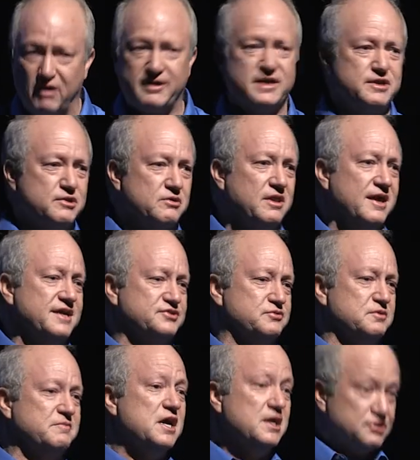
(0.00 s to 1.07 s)
walk into your
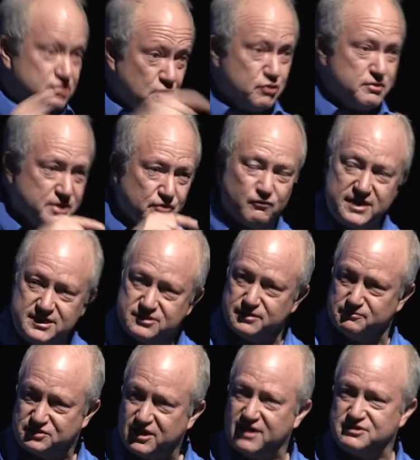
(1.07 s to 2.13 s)
classroom so you can reach
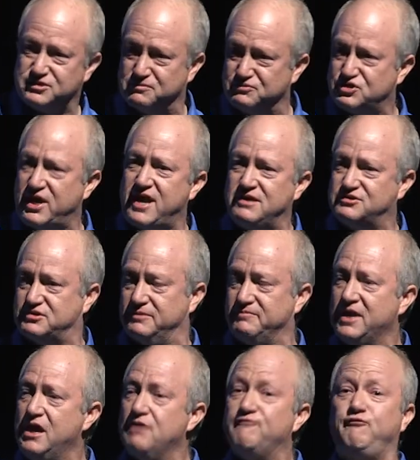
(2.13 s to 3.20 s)
them, touch them, change
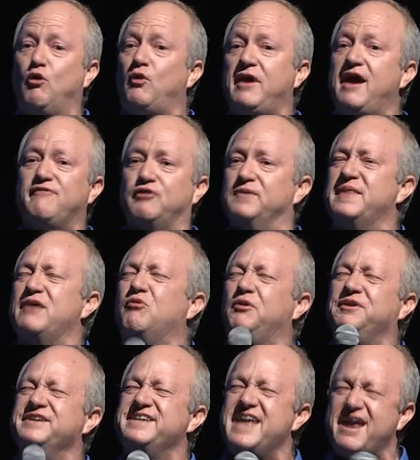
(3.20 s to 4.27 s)
them forever, and they
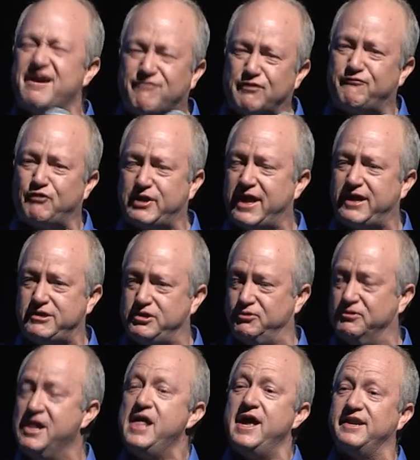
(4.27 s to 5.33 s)
will never forget
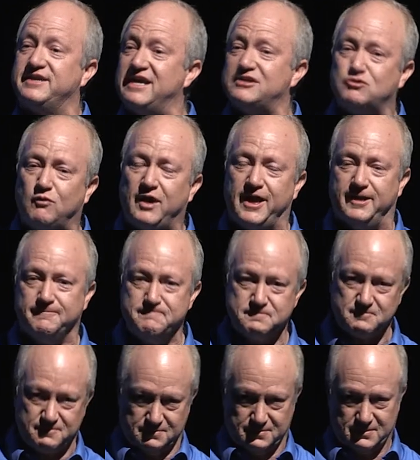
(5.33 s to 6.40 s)
you. And guess what?
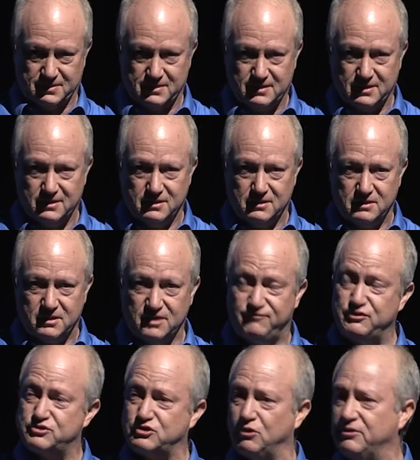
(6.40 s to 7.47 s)
If
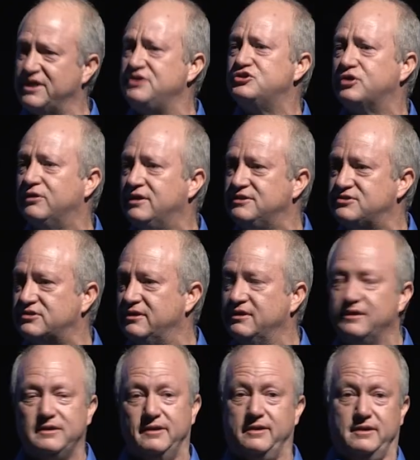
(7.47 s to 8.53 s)
you sold insurance,
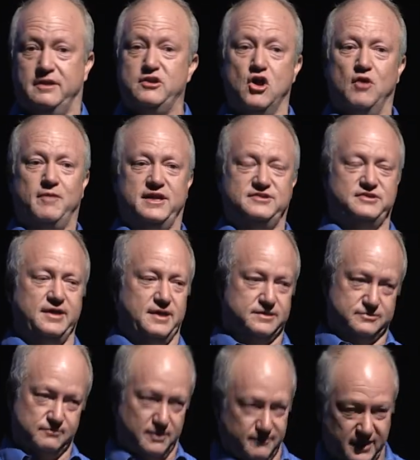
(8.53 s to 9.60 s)
nobody
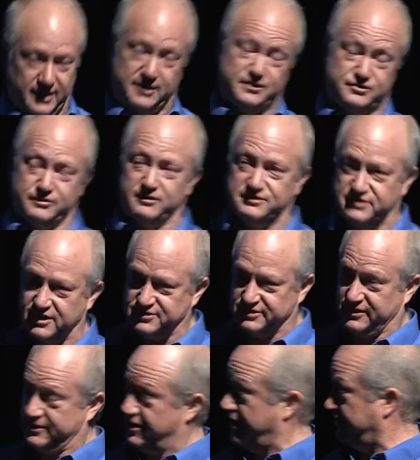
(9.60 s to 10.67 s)
says, Well, my insurance
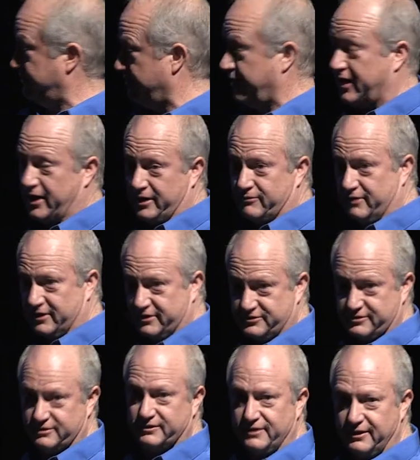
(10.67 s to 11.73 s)
agent in the eighth grade
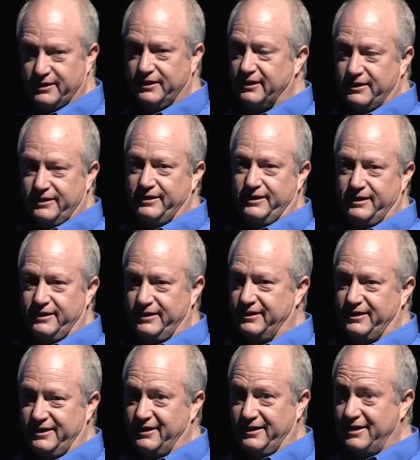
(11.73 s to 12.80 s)
was.
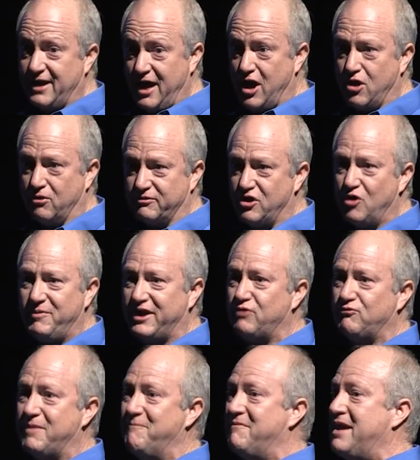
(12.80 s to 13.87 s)
No, nobody
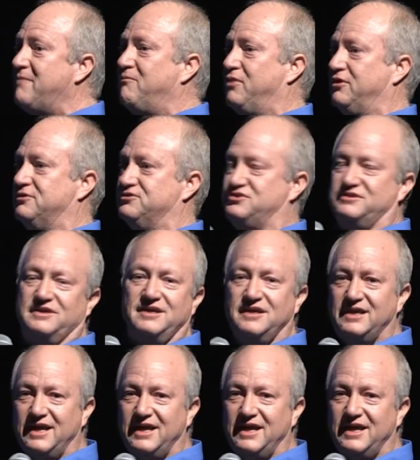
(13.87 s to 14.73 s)
remembers